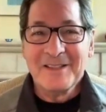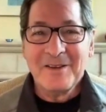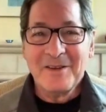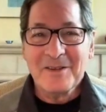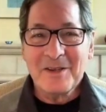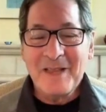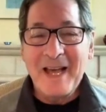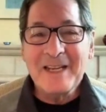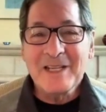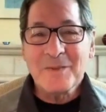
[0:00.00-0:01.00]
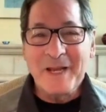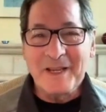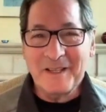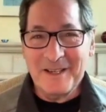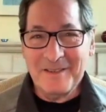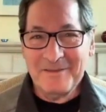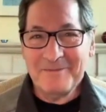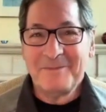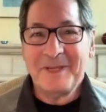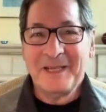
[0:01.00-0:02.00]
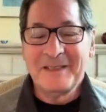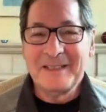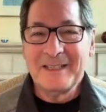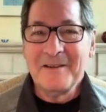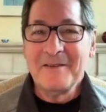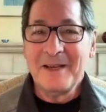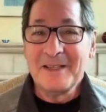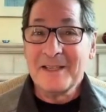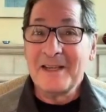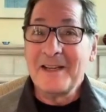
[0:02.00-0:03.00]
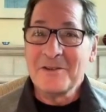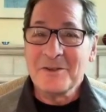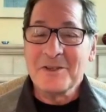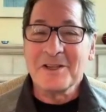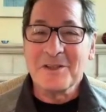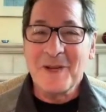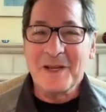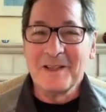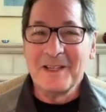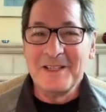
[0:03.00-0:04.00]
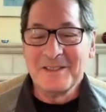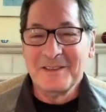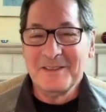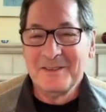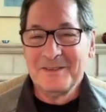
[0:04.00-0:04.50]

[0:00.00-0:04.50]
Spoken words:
So that is speculative, but it's an interesting speculation.